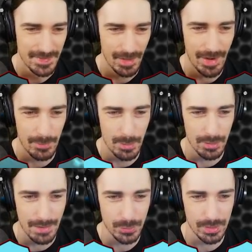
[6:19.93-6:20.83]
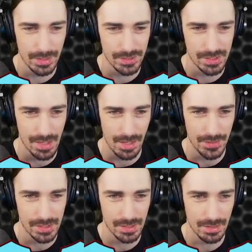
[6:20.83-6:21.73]
All right, well, we're off to a good start.
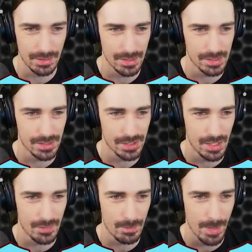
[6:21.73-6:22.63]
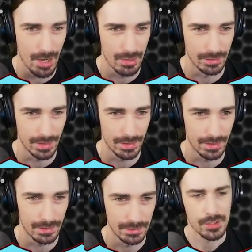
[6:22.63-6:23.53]
This is the this is the start of a barrel right here.